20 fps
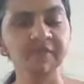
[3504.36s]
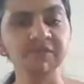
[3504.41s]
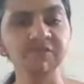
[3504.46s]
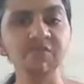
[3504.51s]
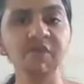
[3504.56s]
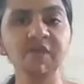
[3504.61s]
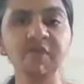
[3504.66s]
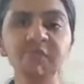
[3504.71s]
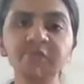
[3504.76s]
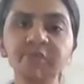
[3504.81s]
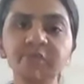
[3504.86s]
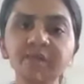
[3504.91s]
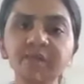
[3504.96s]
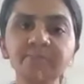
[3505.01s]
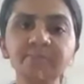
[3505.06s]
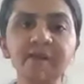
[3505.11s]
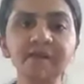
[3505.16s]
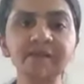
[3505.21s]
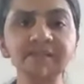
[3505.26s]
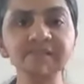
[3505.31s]
So
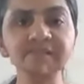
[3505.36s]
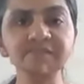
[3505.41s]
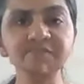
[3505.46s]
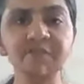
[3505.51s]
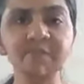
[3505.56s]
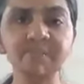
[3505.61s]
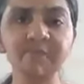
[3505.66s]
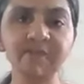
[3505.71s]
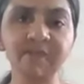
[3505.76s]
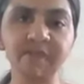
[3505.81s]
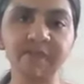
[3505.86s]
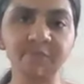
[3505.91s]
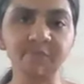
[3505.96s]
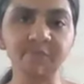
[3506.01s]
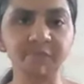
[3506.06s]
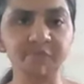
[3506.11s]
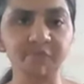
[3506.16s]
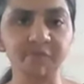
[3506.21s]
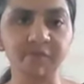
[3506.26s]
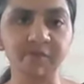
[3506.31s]
everyday practice will be help.